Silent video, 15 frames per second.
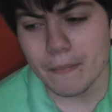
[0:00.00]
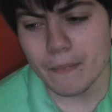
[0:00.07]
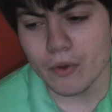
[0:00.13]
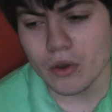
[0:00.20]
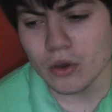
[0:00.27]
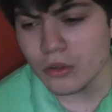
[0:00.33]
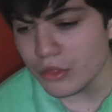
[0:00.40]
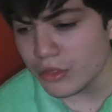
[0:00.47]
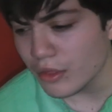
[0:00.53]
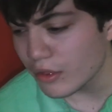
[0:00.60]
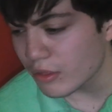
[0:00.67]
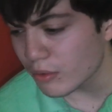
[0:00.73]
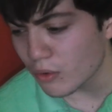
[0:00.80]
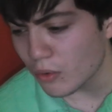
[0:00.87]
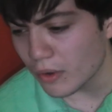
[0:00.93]
The
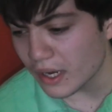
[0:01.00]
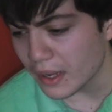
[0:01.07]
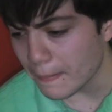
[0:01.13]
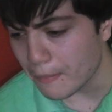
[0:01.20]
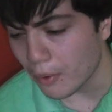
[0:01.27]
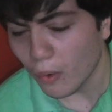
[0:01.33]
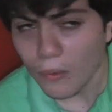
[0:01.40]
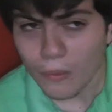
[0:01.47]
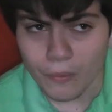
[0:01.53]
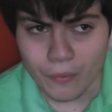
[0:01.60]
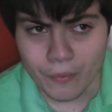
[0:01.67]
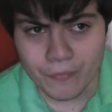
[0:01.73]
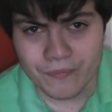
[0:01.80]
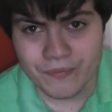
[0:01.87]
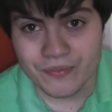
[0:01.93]
concerts were quite
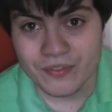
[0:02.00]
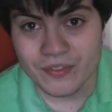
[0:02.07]
poor,